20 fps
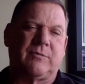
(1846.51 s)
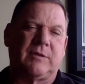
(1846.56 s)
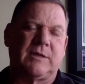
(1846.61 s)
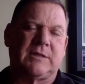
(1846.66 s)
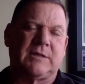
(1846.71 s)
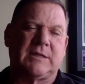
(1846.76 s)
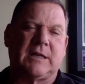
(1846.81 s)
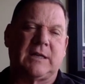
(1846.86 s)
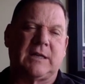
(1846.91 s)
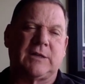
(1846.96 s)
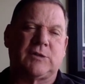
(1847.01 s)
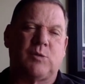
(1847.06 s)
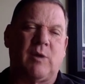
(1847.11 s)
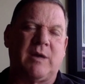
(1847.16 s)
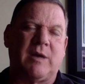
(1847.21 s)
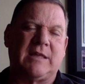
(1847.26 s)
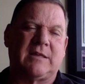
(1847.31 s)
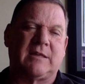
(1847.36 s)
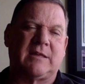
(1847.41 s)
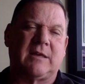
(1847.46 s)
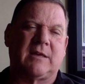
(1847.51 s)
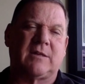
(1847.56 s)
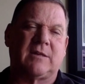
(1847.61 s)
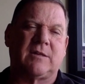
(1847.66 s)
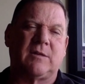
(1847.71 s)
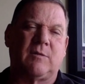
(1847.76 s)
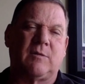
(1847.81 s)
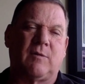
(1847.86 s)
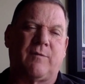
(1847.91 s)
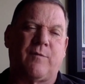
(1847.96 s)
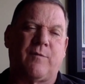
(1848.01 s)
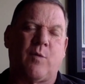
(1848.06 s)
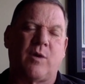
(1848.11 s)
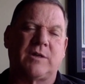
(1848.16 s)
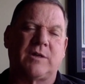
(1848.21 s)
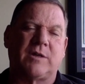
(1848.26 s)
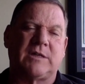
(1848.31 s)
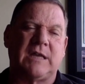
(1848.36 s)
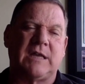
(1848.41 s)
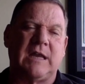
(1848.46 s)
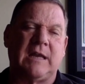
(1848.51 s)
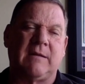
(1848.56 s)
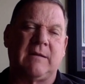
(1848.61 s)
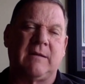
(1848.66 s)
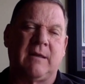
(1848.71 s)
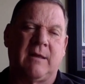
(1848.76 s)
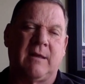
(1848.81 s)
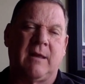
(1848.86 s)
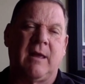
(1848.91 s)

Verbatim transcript: instead of 26, you were 14,